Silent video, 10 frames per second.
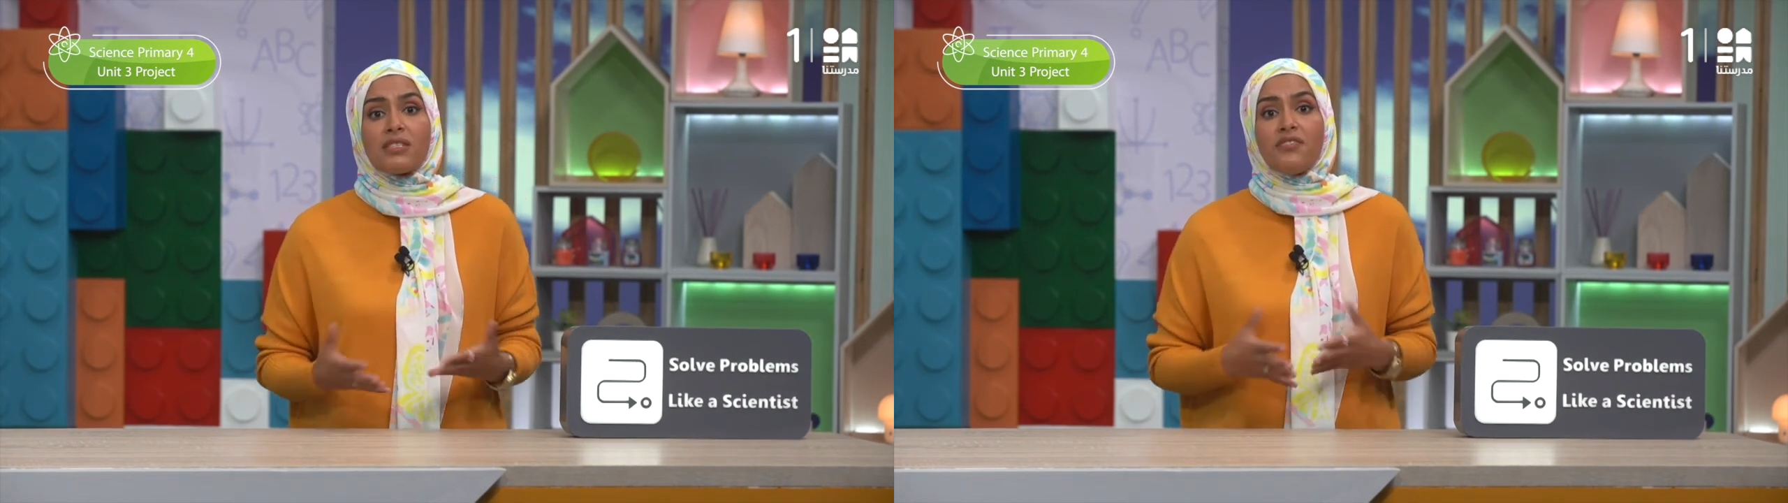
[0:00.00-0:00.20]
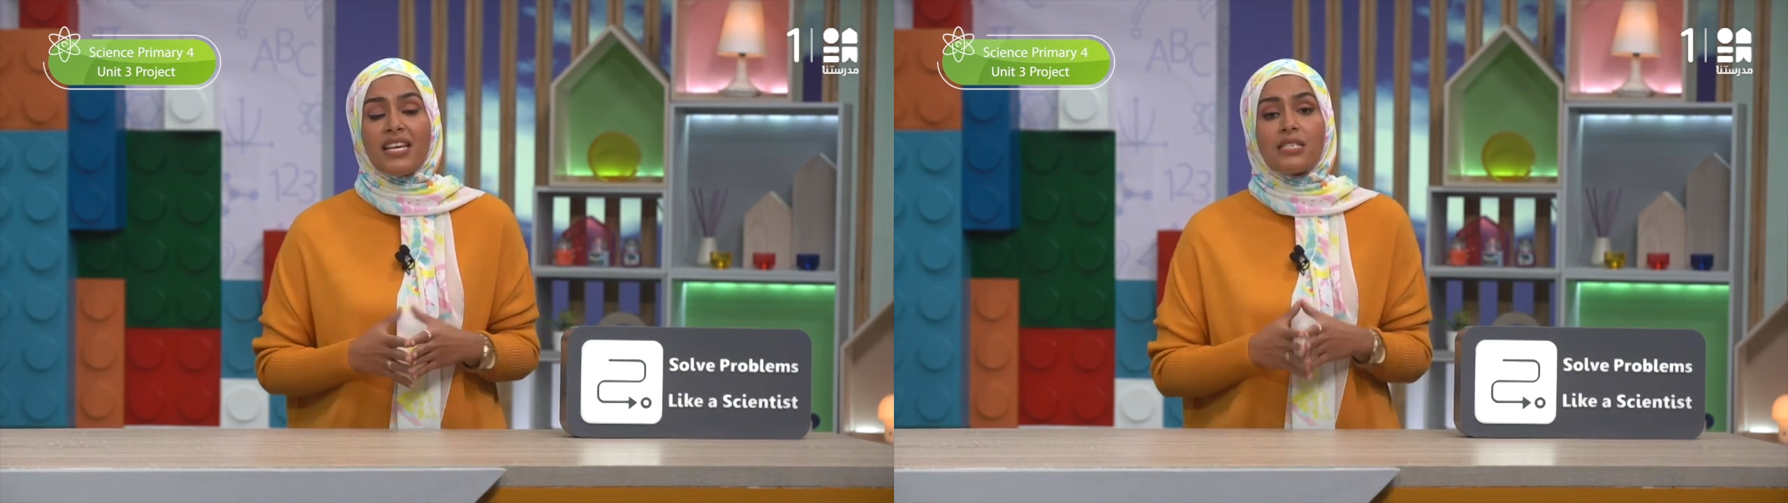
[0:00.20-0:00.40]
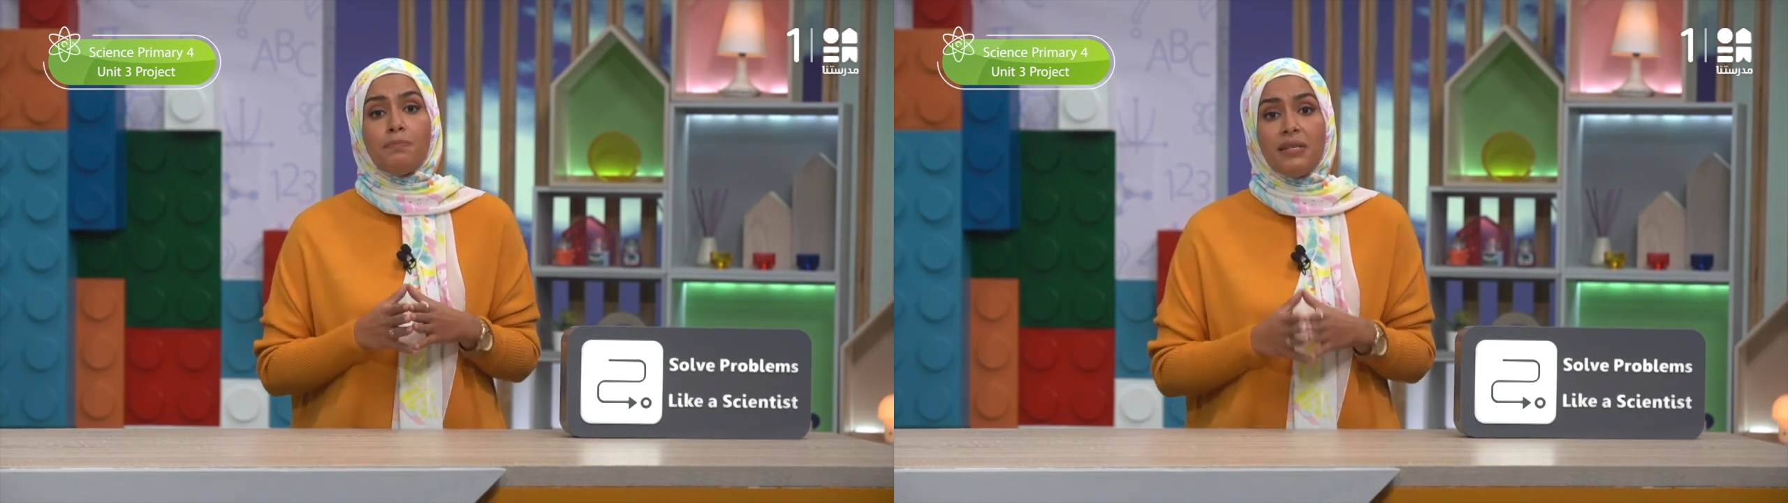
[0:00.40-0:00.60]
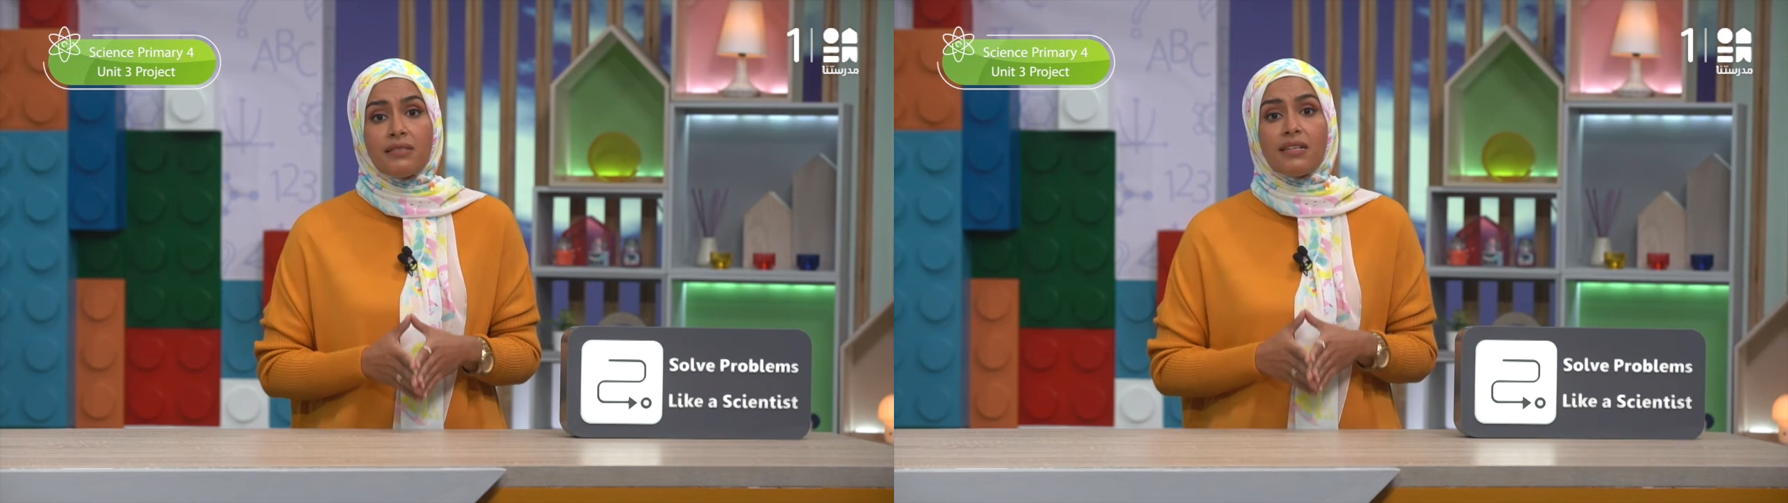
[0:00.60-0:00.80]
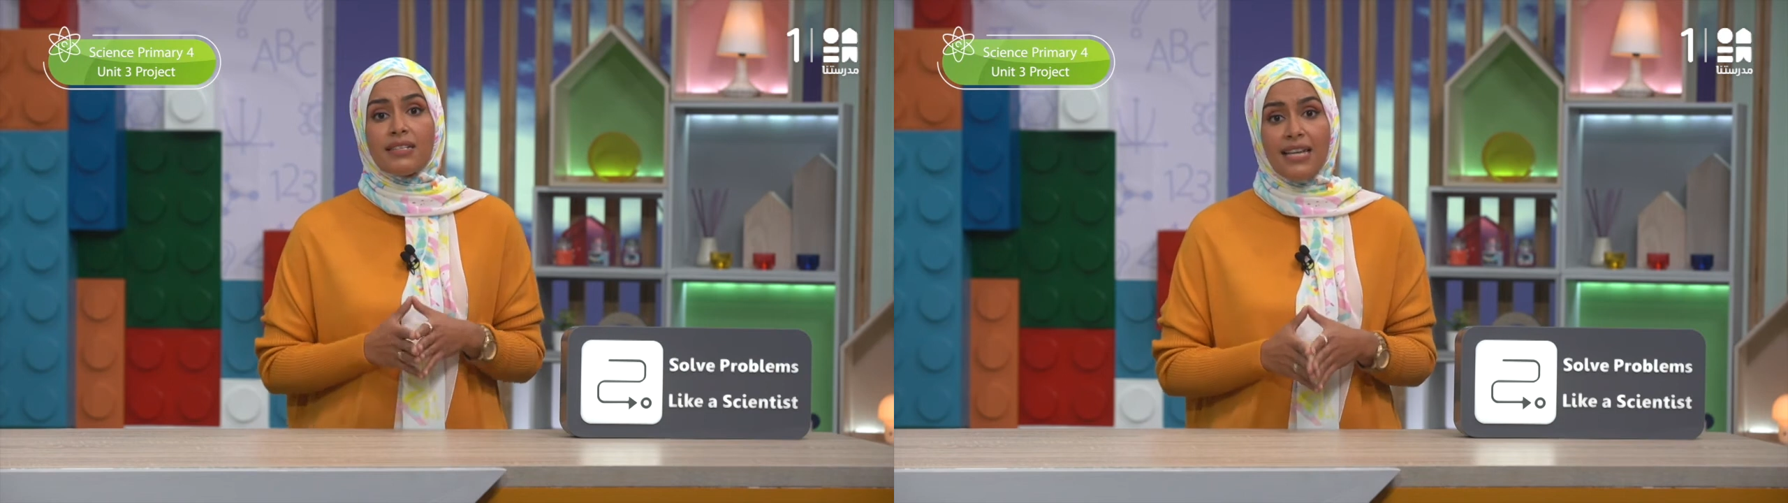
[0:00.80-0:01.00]
faced
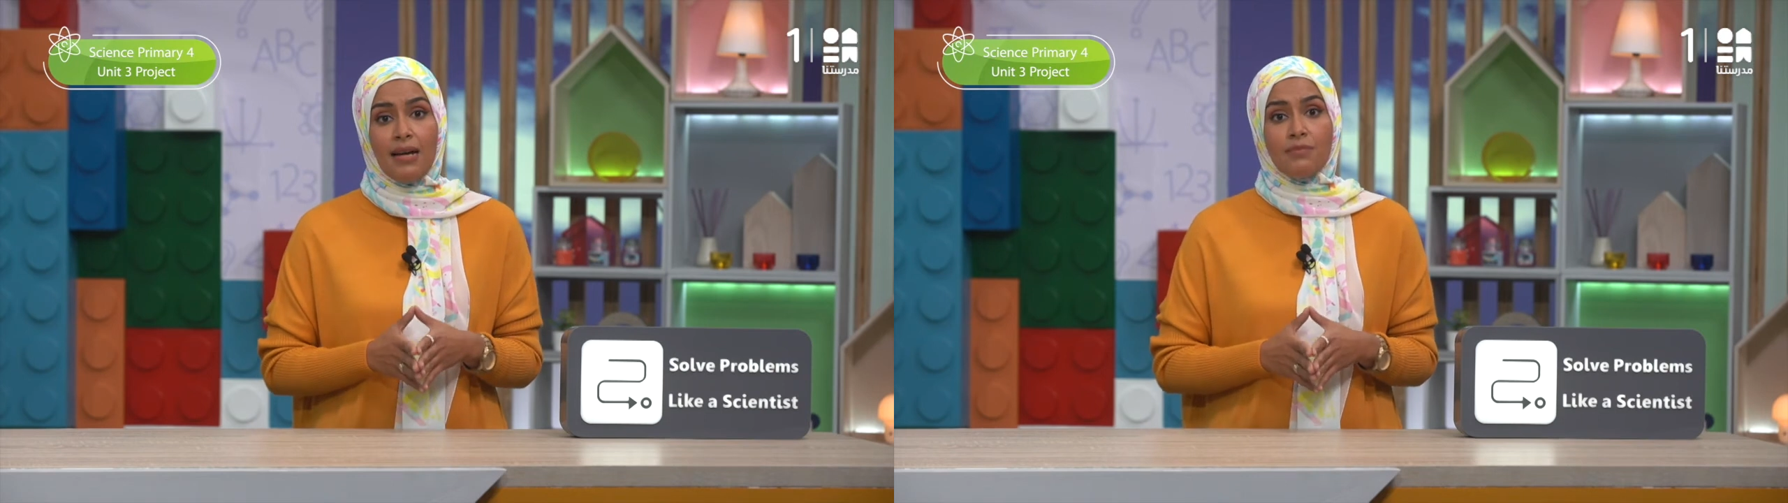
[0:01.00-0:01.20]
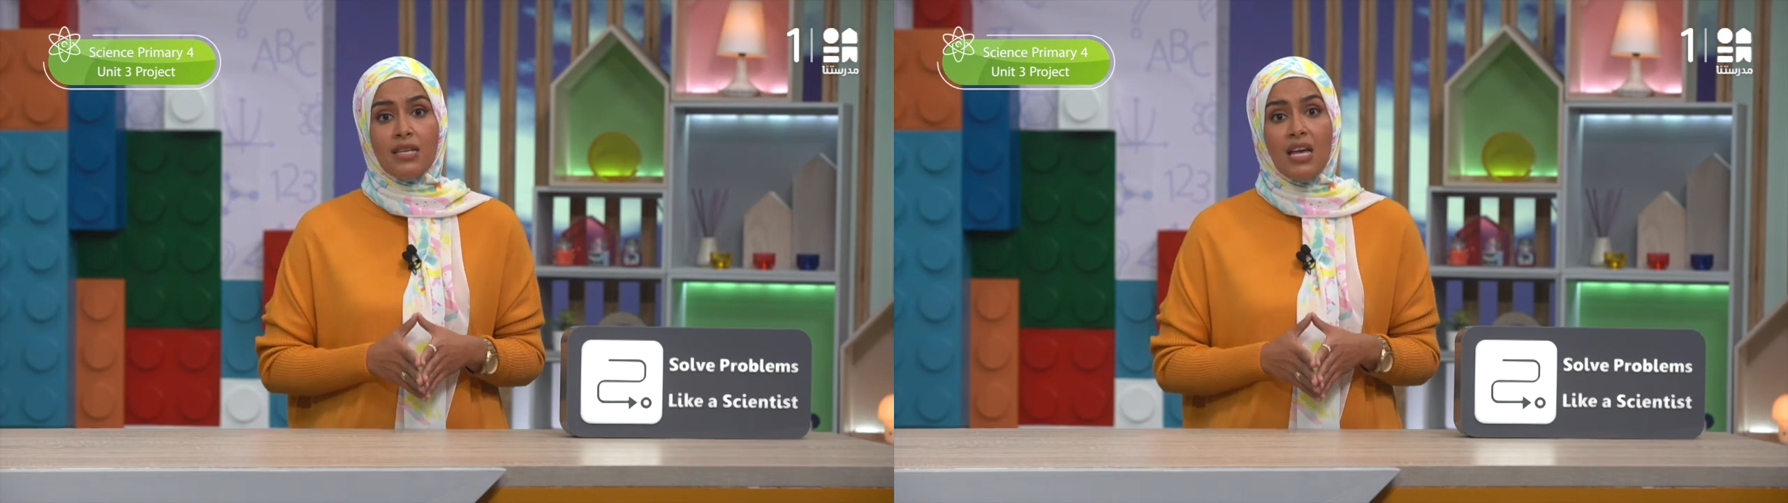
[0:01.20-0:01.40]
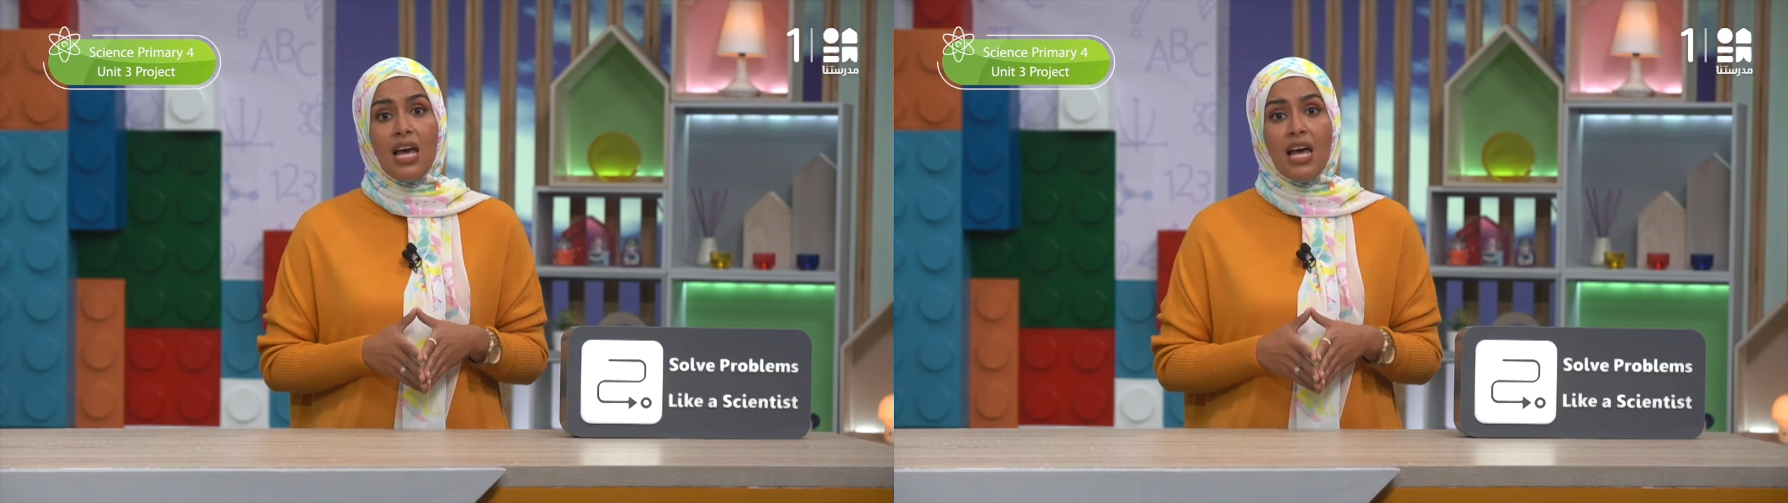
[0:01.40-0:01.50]
building dams?